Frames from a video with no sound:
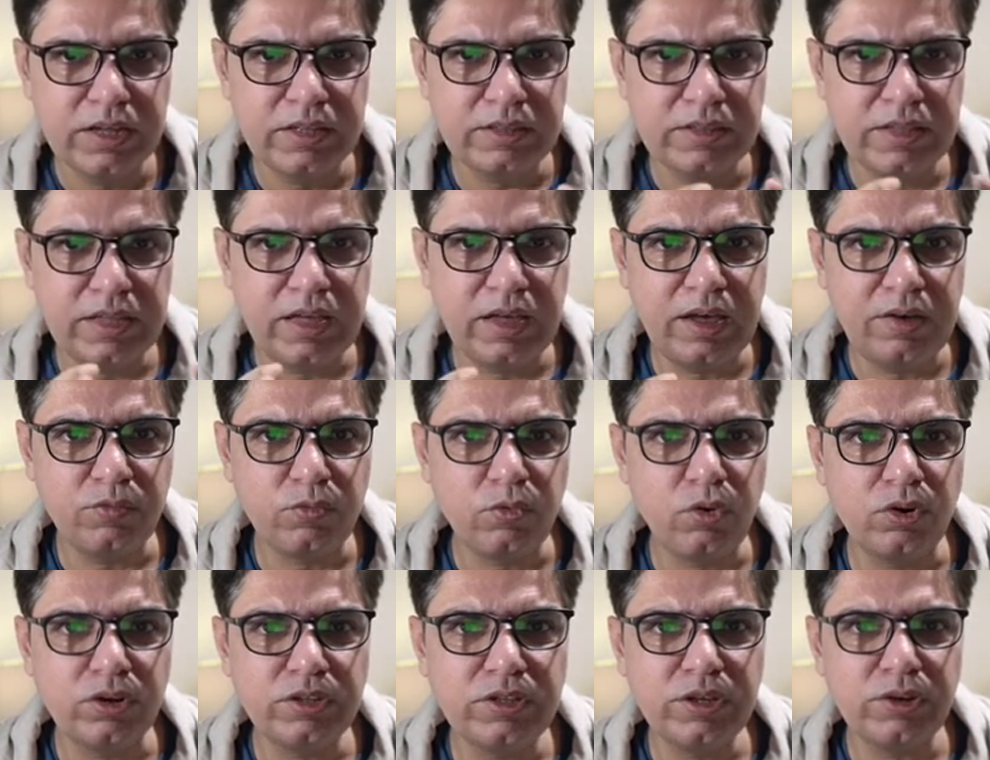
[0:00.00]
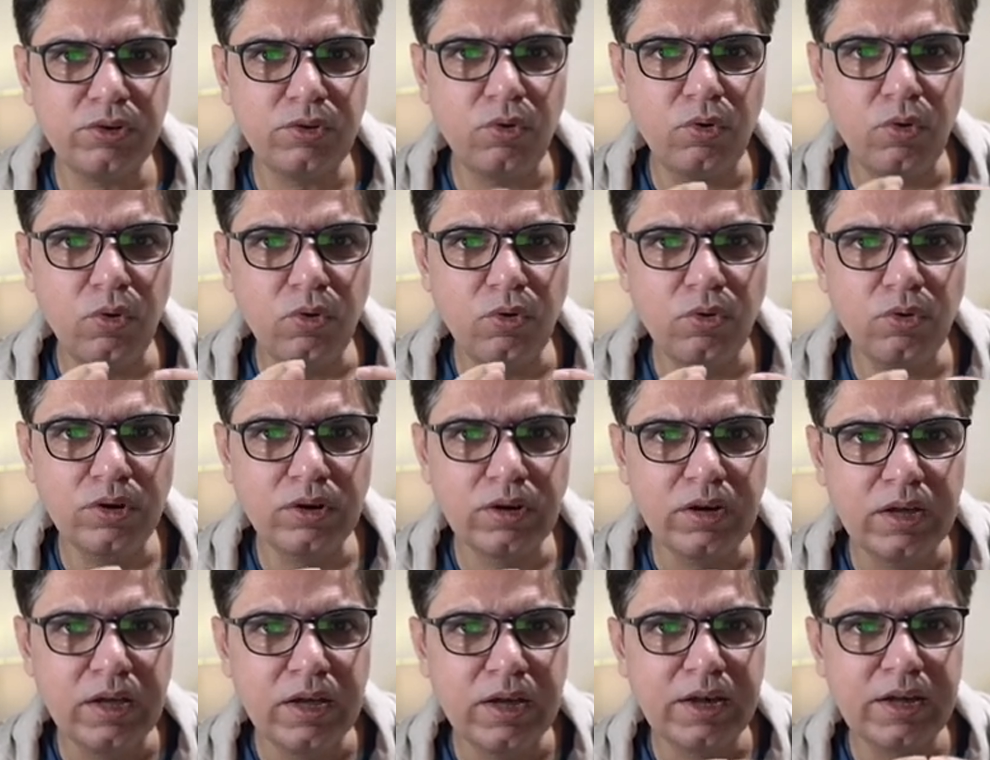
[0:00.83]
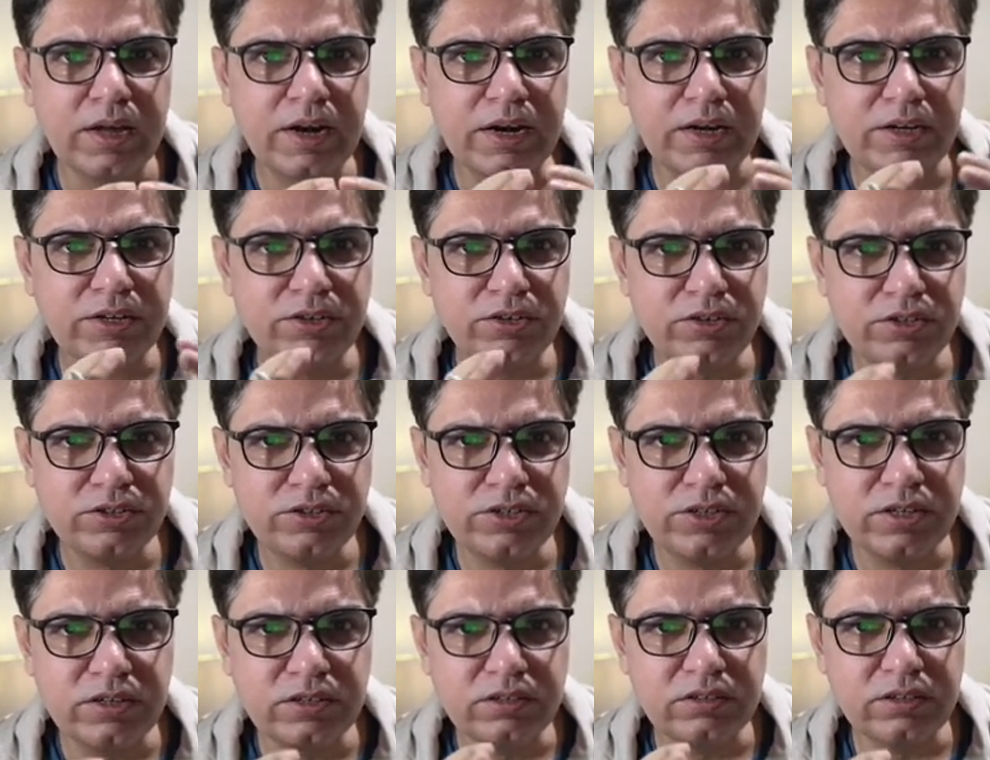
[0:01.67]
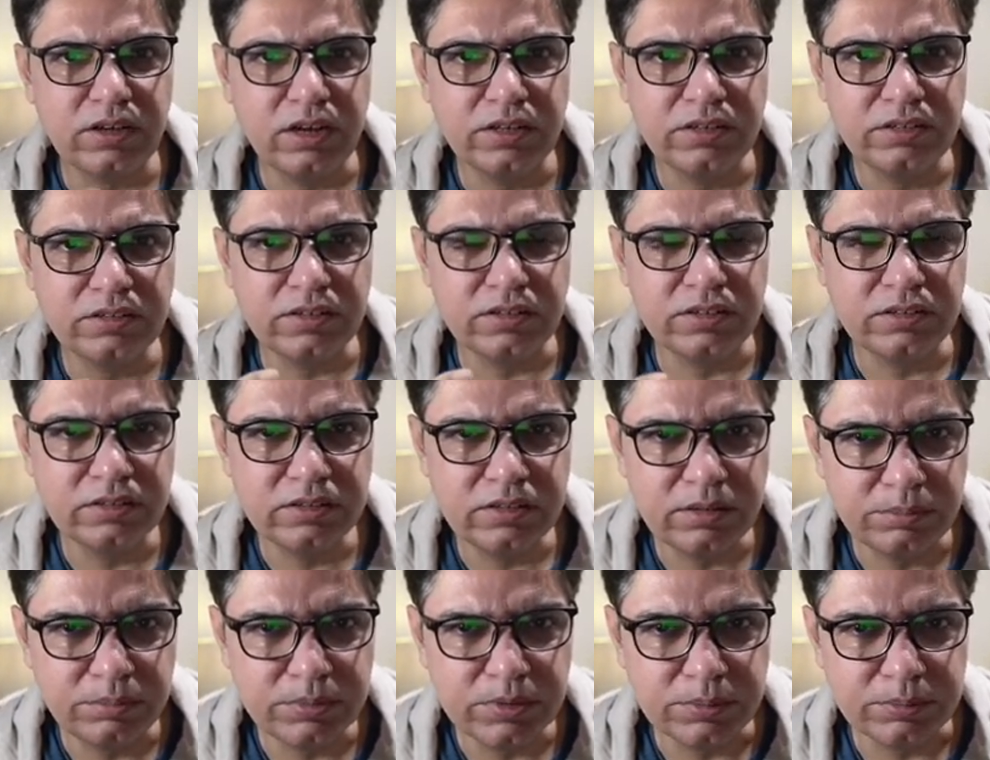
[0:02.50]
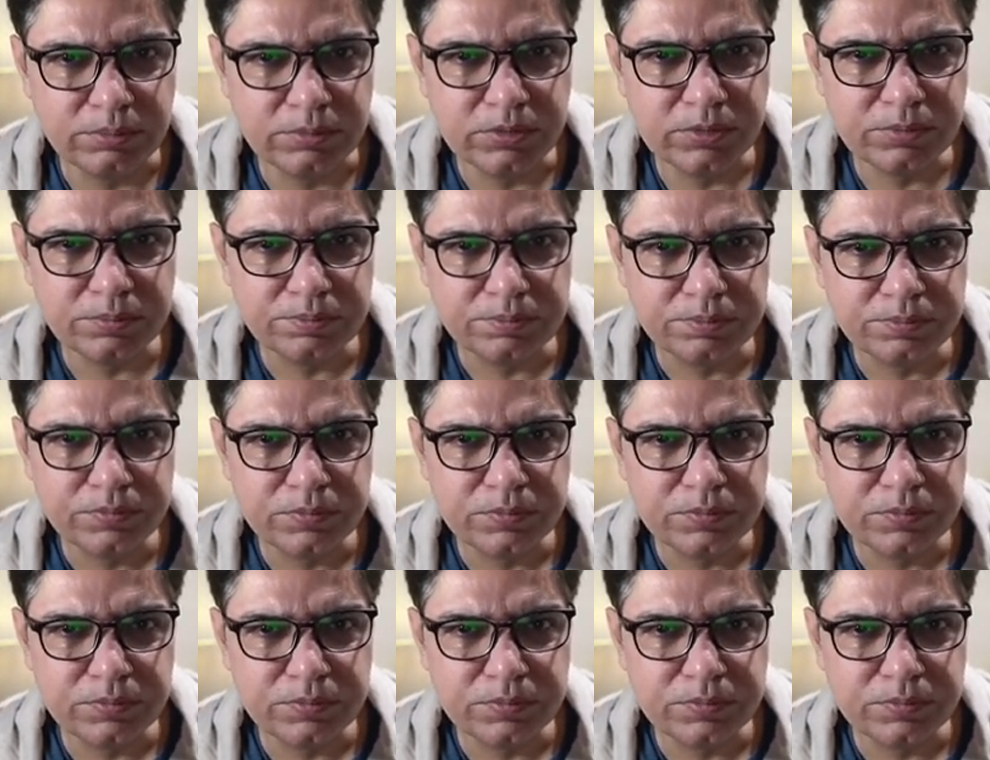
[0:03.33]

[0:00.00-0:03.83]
they have got their own characteristic signs and symptoms,